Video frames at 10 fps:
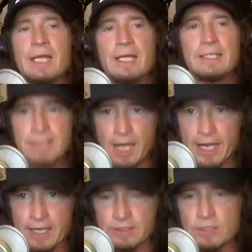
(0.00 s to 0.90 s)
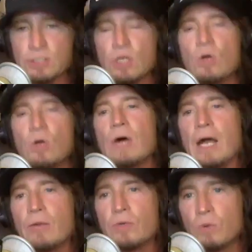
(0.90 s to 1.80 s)
diet. So
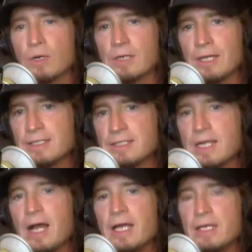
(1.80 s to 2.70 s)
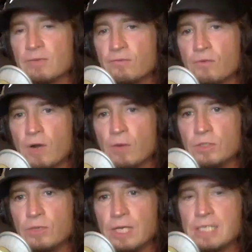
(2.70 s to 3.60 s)
I would work on diet before I would
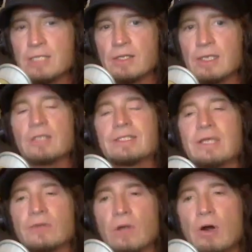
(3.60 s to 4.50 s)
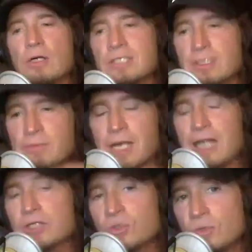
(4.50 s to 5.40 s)
do anything else. Now, there are some
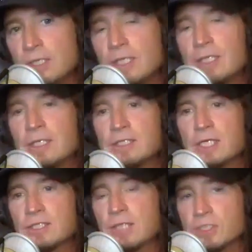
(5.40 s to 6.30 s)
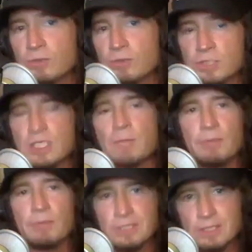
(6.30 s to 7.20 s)
natural testosterone
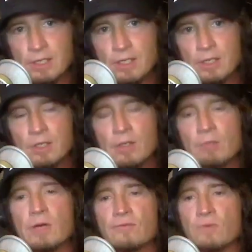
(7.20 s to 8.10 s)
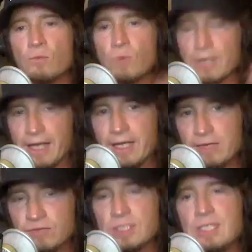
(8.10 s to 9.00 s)
supplements, but from what I
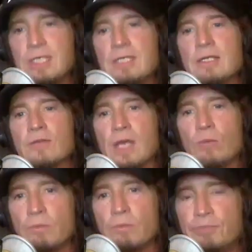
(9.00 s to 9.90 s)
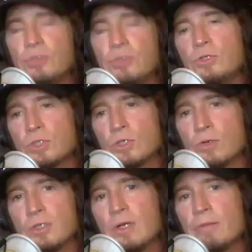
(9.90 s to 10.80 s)
have seen, they will boost
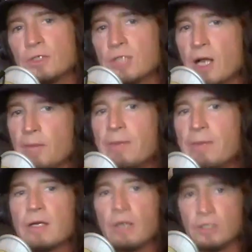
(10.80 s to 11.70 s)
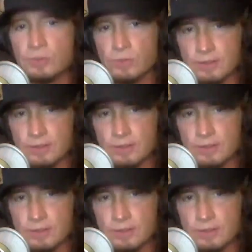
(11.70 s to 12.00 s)
your numbers up about 100,